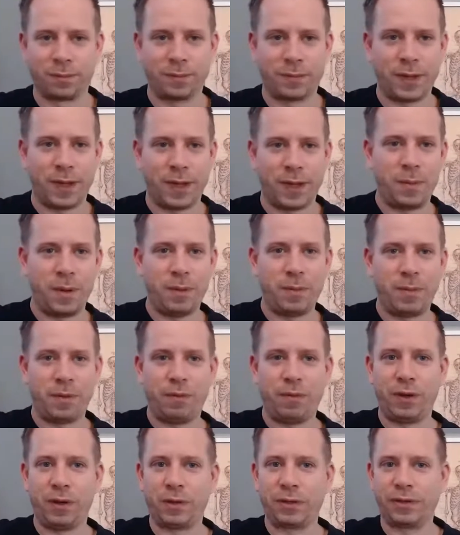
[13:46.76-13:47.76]
And maybe
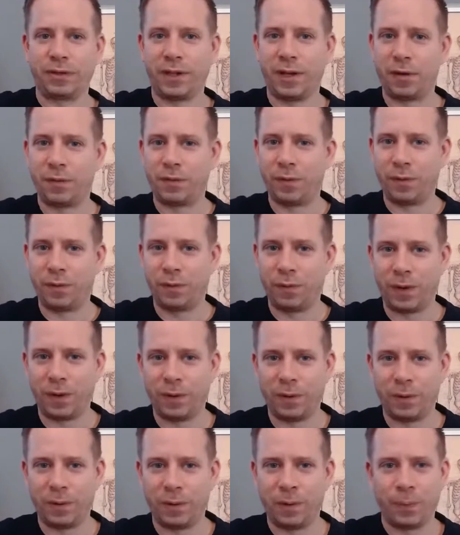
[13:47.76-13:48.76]
for yourself, you
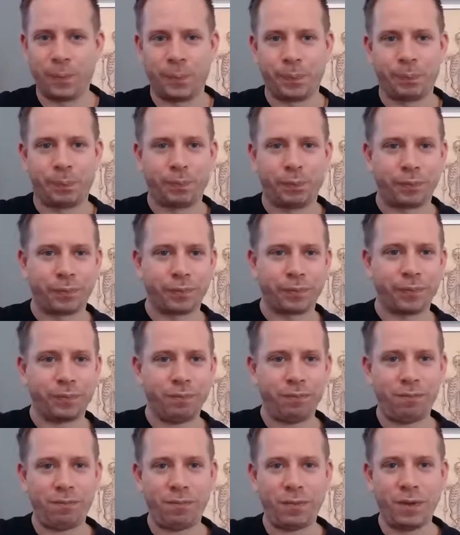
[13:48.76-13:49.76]
feel
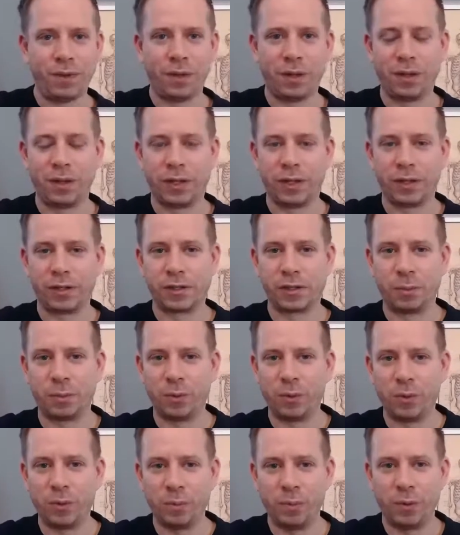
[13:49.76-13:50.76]
that a
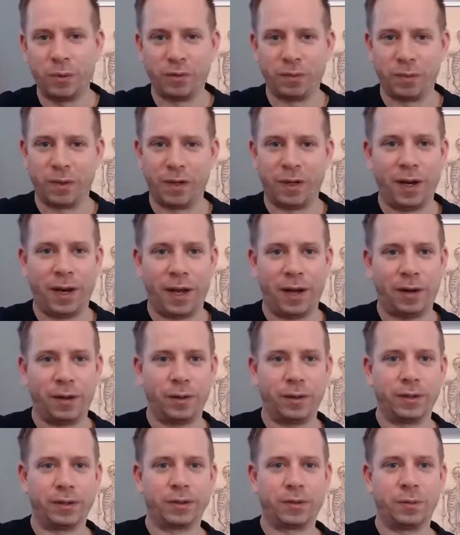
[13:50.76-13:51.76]
small movement now,
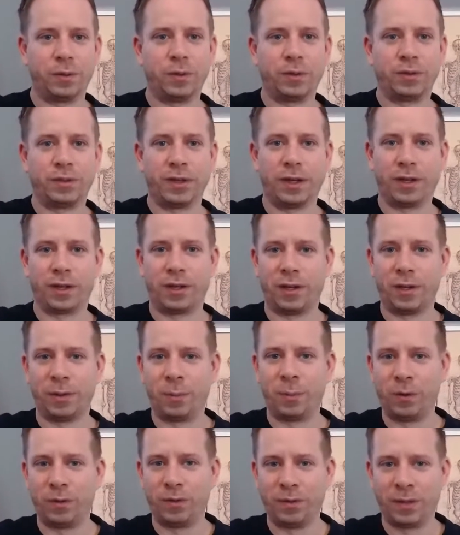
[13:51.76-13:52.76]
a small circular
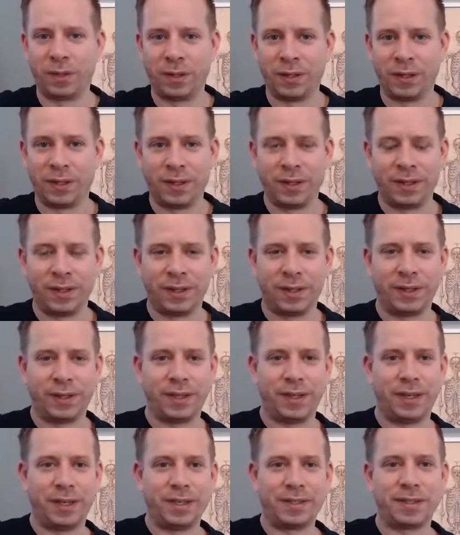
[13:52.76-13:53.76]
movement,
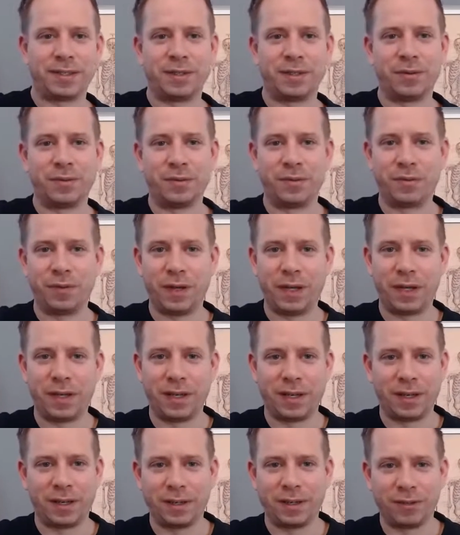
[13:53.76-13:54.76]
isn't
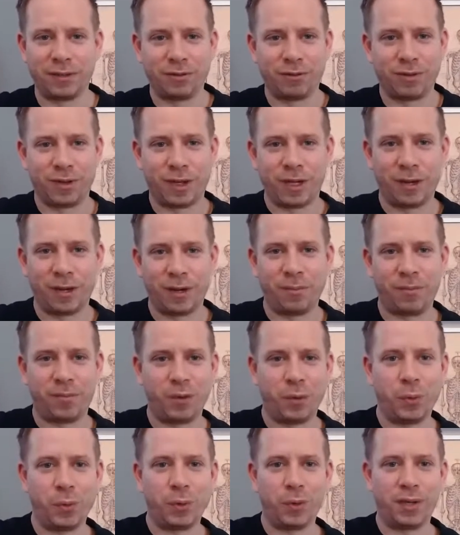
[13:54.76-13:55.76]
feeling
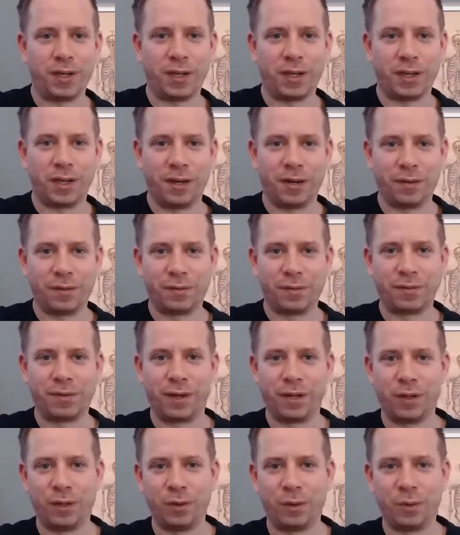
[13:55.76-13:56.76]
rewarding enough,
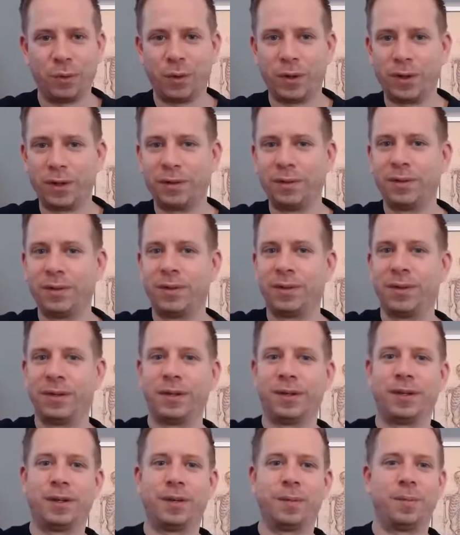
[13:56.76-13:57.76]
and you want to
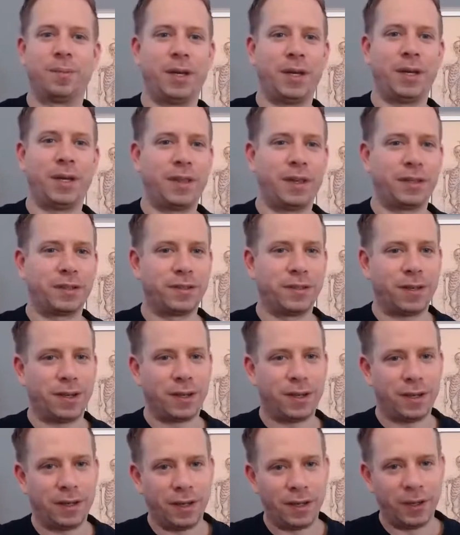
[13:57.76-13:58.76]
make that
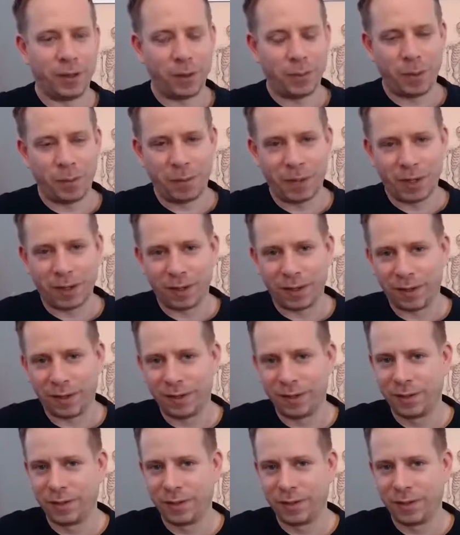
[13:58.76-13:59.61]
circle a little bit bigger.